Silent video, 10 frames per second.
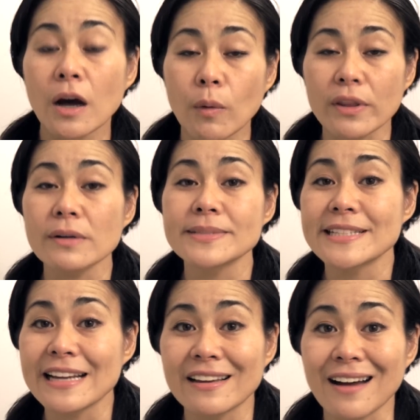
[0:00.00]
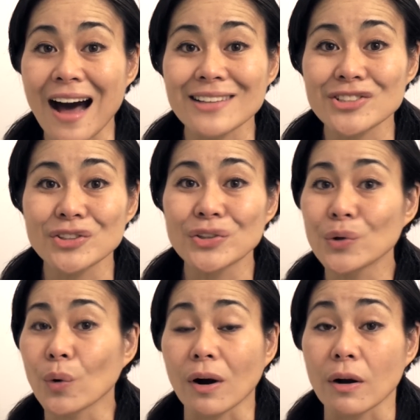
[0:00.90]
Whether I'm staying at a
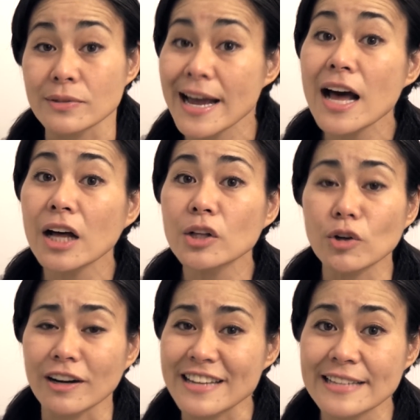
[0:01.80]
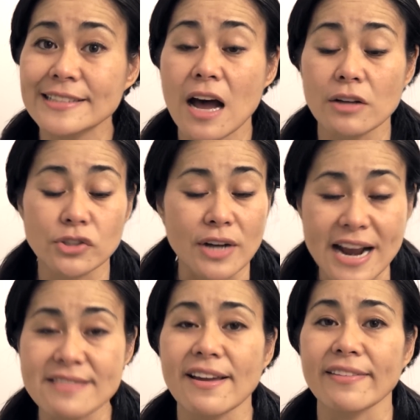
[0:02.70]
hostel, or a hotel, or a guest house, or
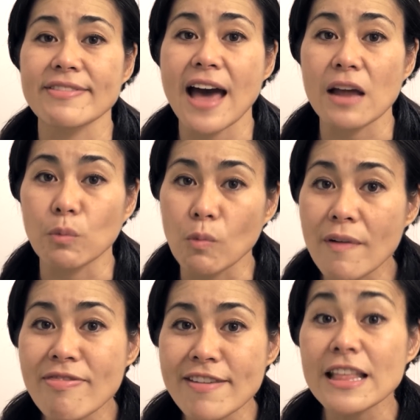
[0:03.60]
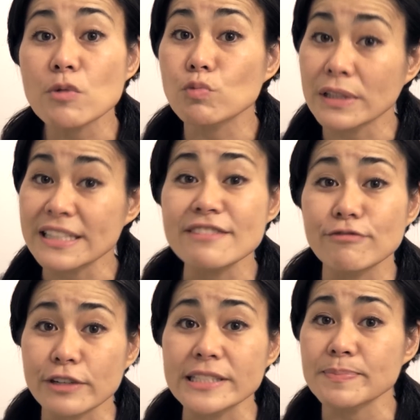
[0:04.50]
anything like that, one thing that really
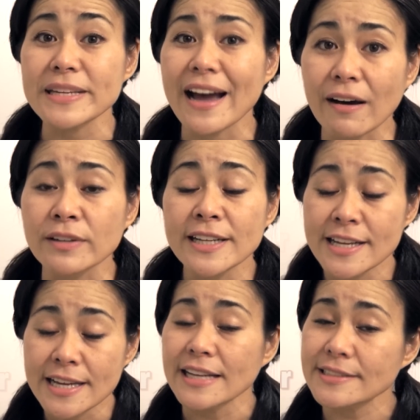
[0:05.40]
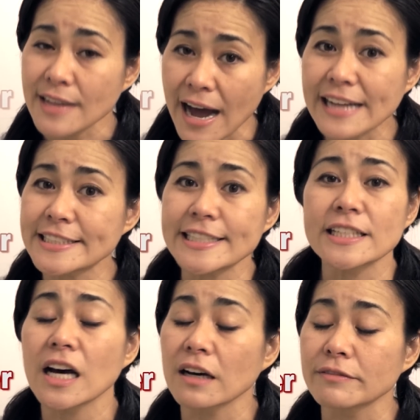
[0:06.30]
freaks me out is the idea
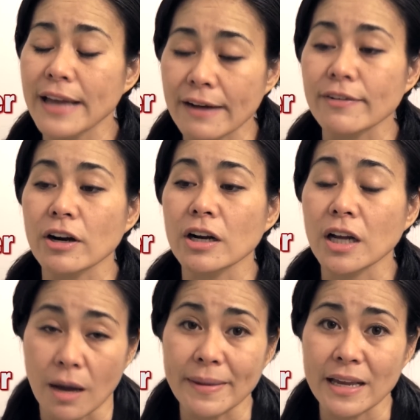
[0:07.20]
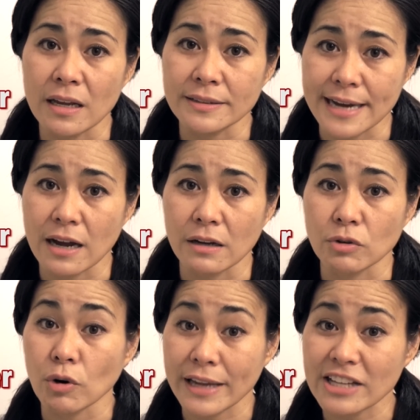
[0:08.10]
of ever coming
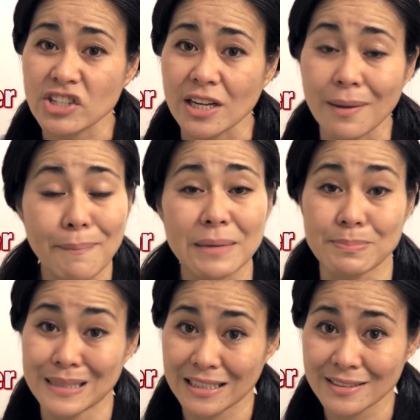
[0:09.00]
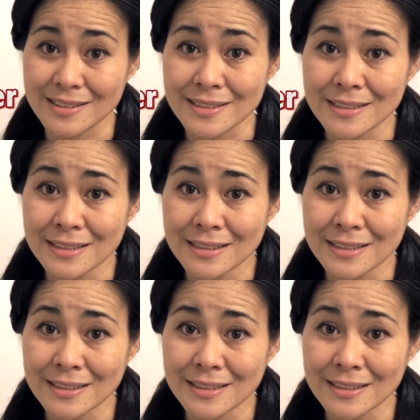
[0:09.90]
down or catching bed bugs.